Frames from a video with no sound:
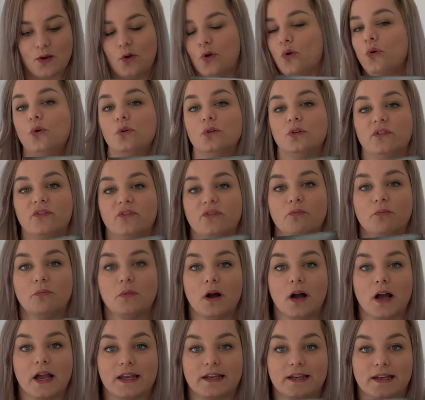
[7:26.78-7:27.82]
all of
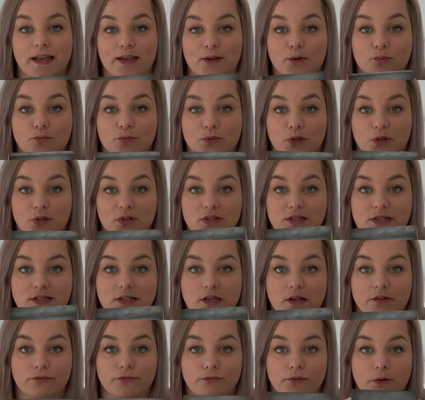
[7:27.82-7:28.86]
my nail blocks
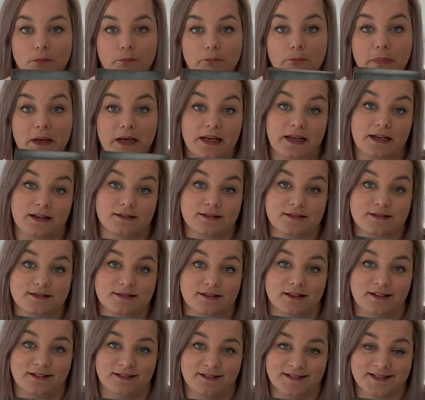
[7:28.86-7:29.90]
from Bunnings.
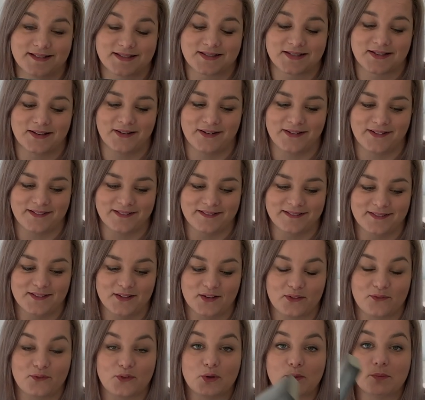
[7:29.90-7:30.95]
So a lot
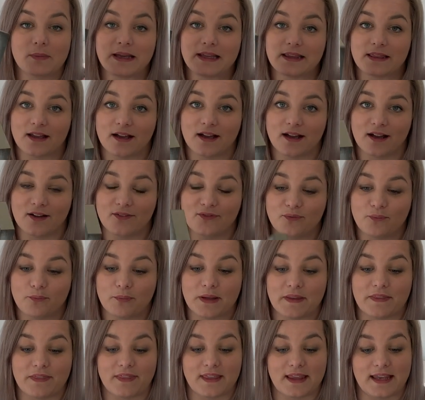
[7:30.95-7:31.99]
of you may laugh,
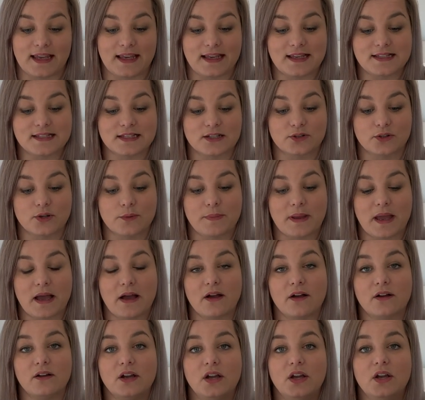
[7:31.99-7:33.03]
but these are
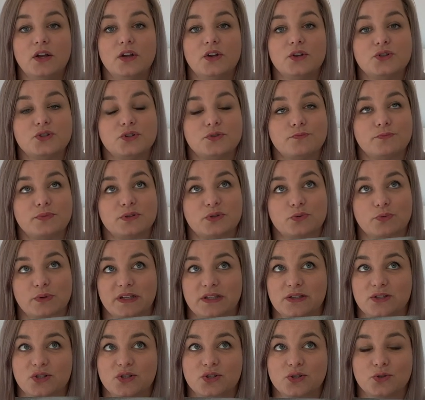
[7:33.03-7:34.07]
about
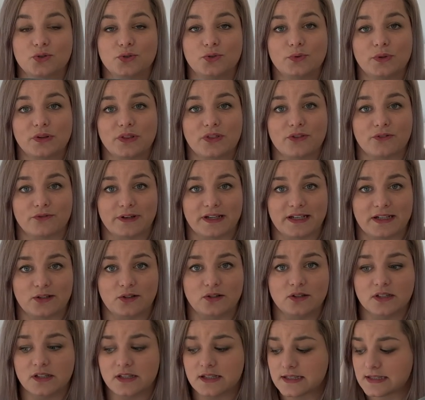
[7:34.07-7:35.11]
between $2 and
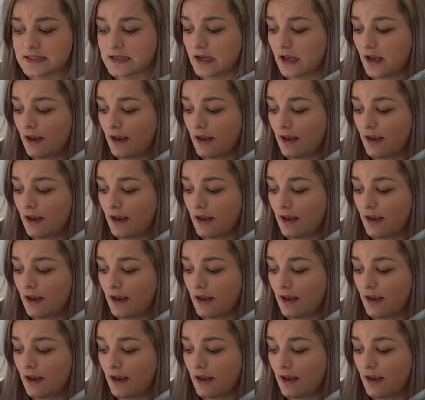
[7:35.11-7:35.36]
$3.